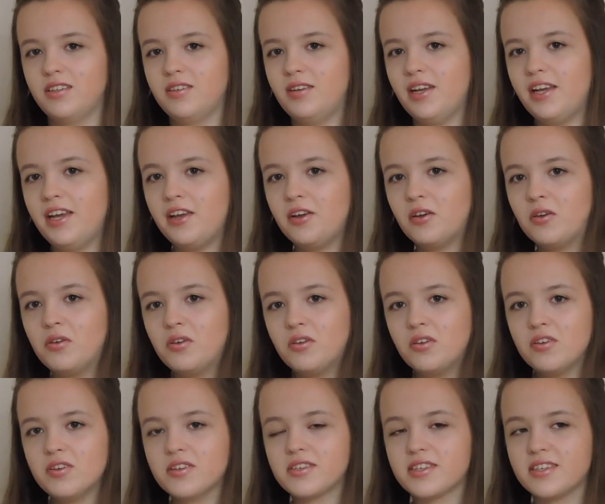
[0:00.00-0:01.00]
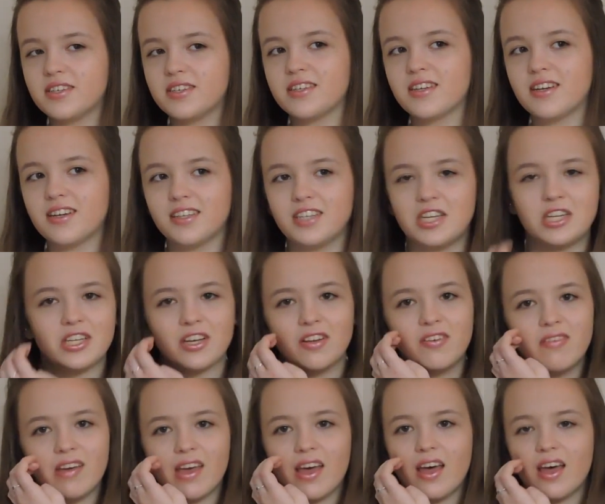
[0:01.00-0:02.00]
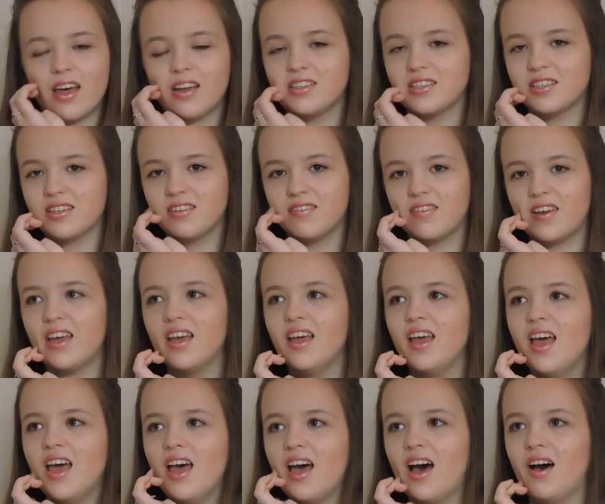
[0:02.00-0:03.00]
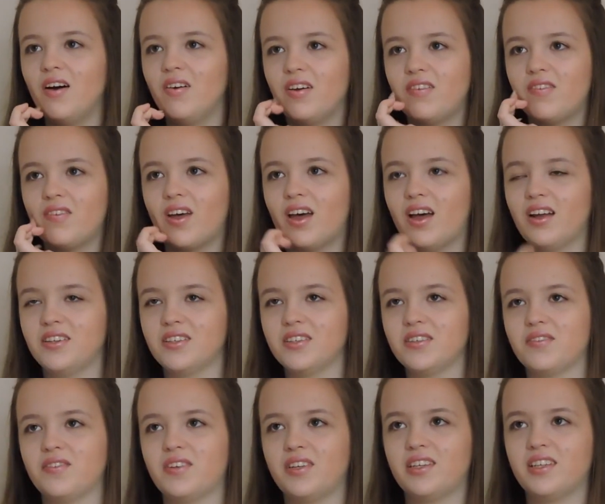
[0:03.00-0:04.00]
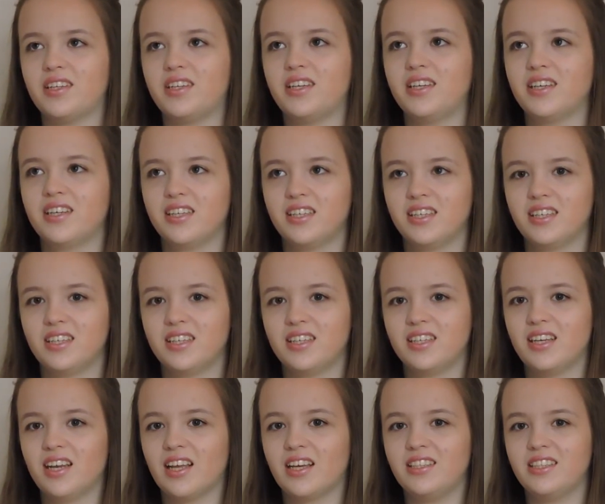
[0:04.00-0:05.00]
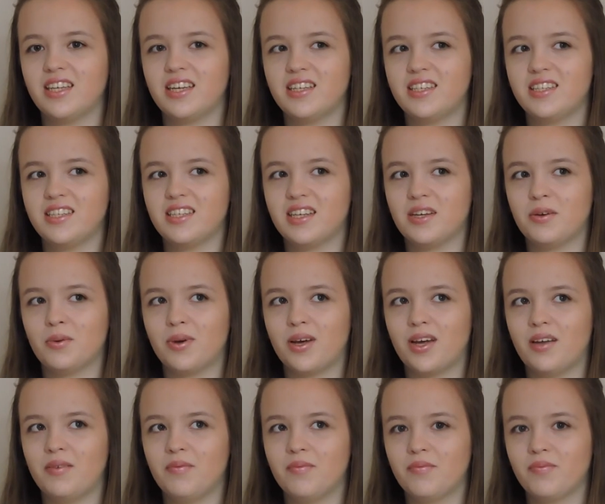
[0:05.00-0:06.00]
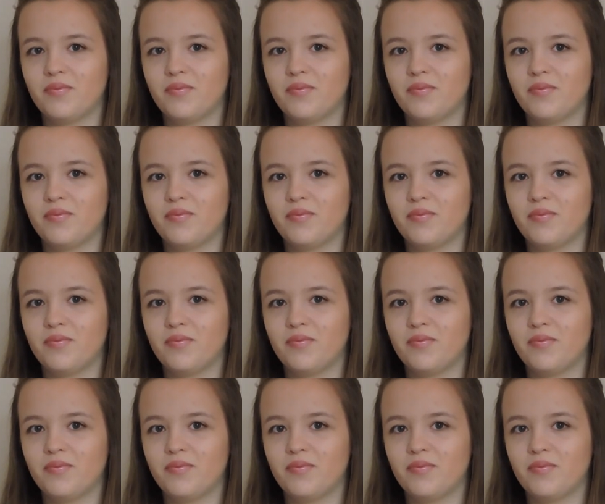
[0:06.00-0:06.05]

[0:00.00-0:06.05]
heels, and I just love it. However, I don't really like day-to-day wear.